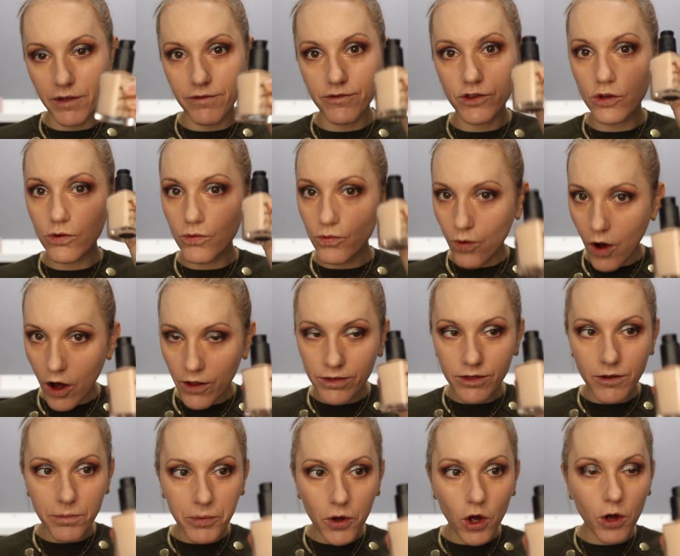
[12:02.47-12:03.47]
If you
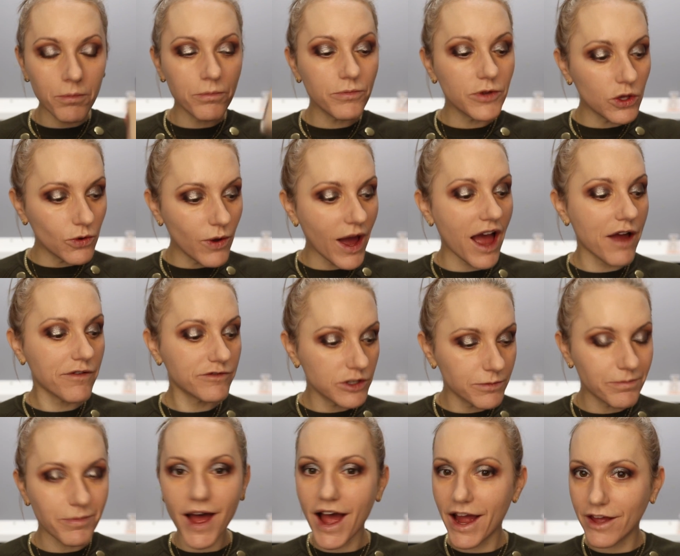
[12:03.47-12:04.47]
want the pump, you have to
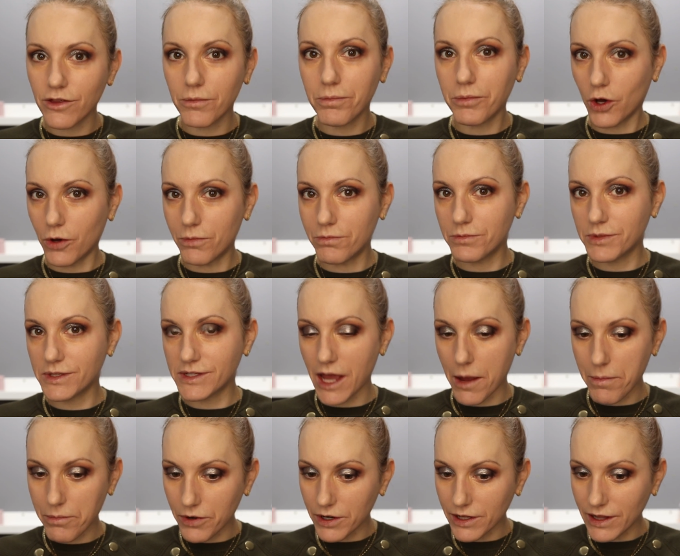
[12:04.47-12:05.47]
buy the pump
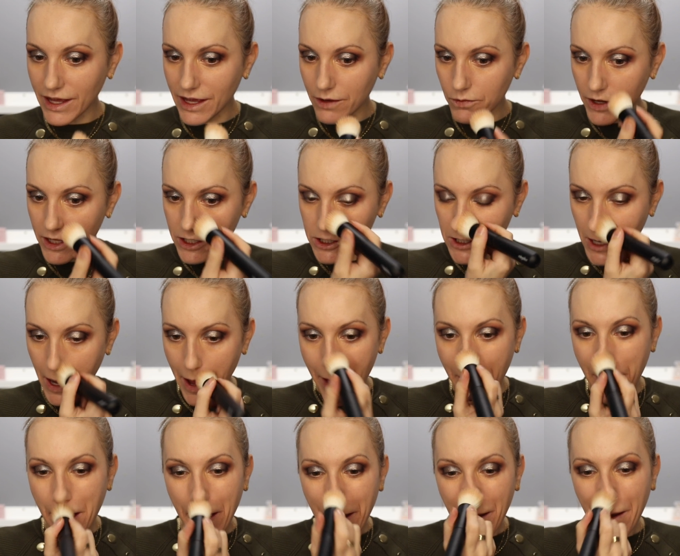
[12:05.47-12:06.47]
separately, which
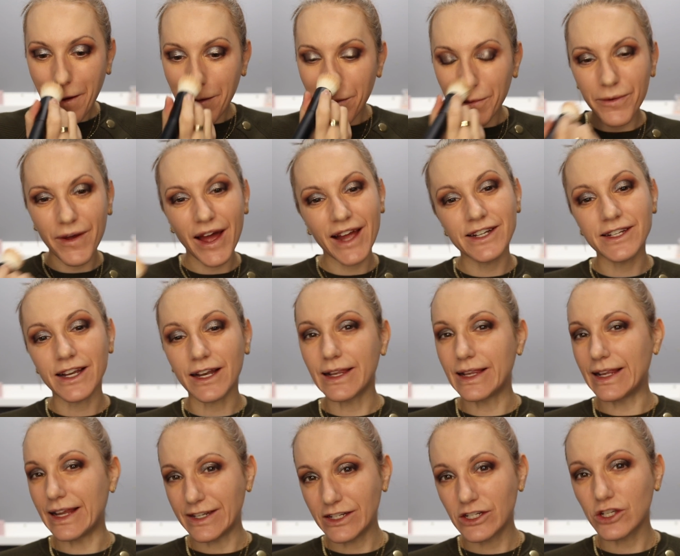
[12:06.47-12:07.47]
I find a
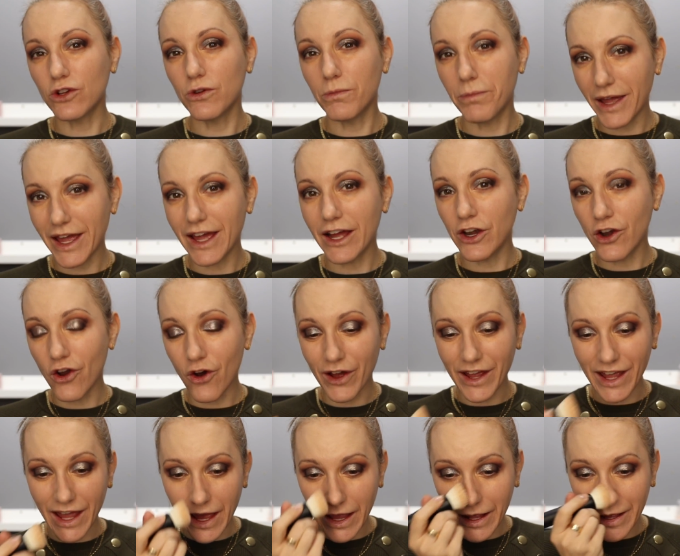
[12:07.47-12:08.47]
little bit
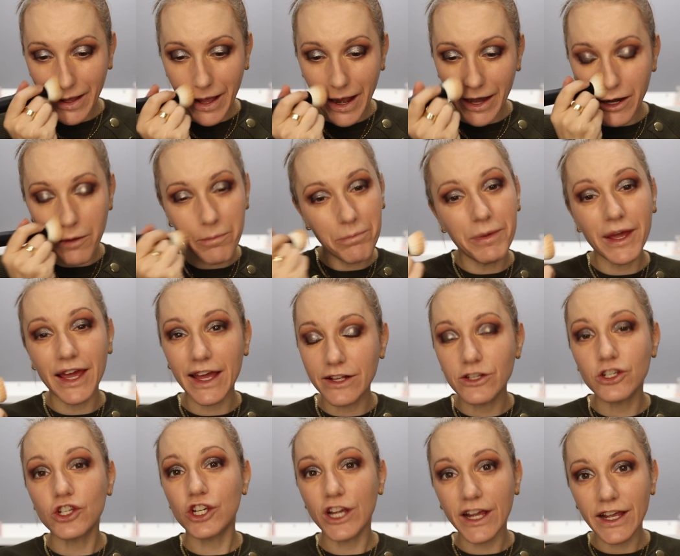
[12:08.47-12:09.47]
annoying and a
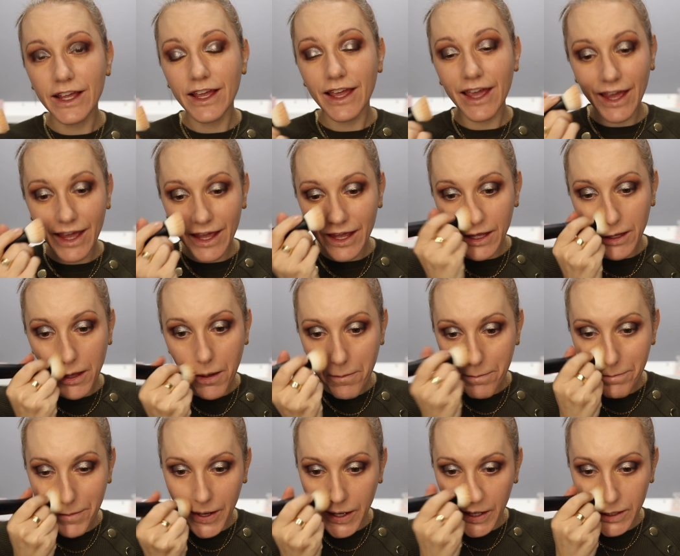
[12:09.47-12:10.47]
bit cheeky,
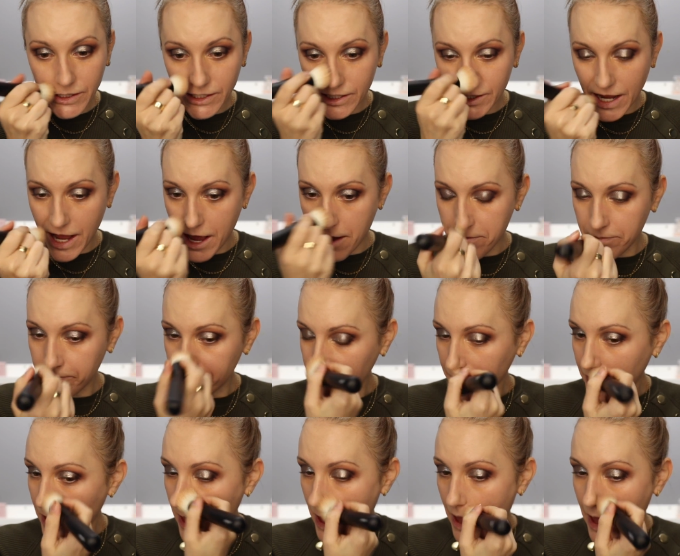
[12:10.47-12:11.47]
but
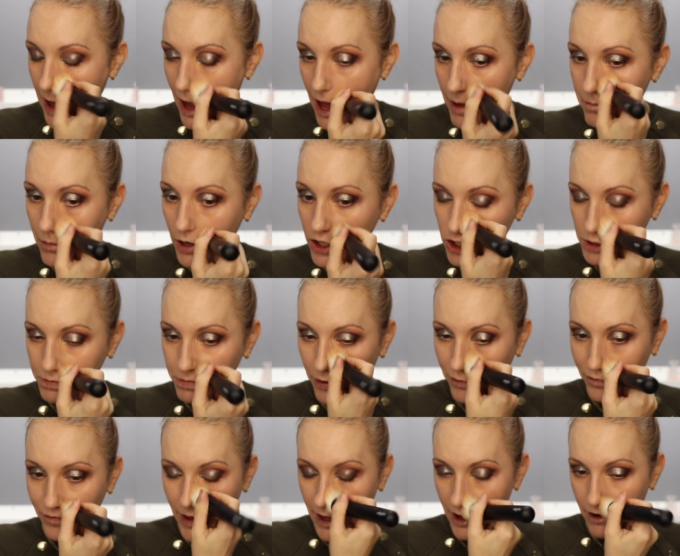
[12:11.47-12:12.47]
I much
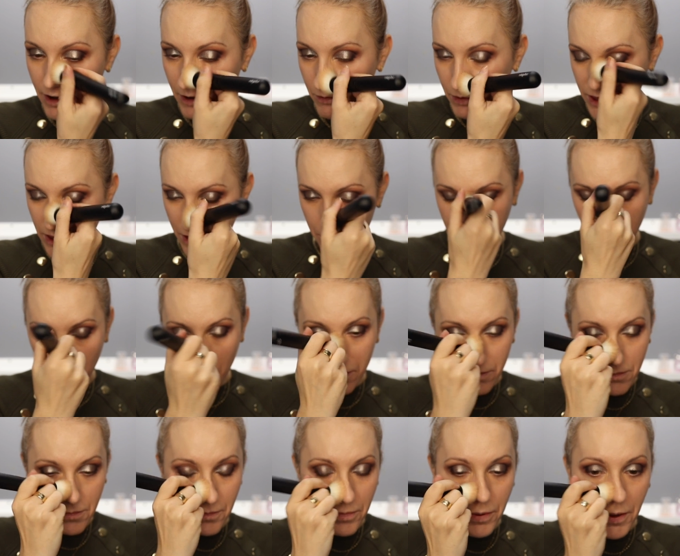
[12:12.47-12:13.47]
prefer it with the
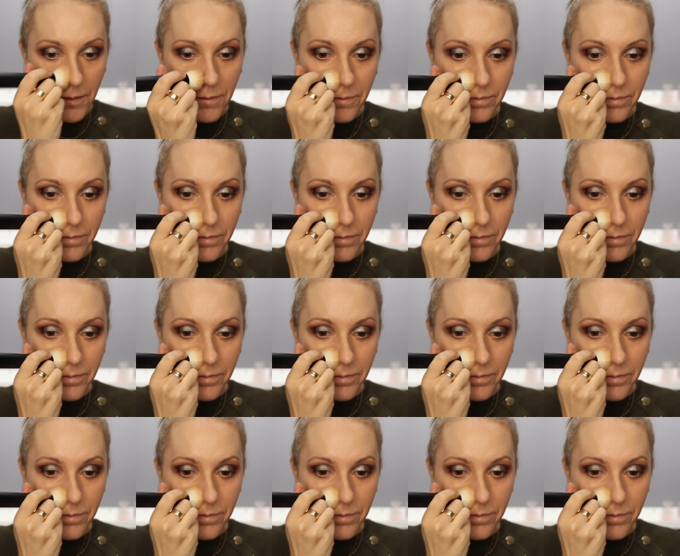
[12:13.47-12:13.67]
pump.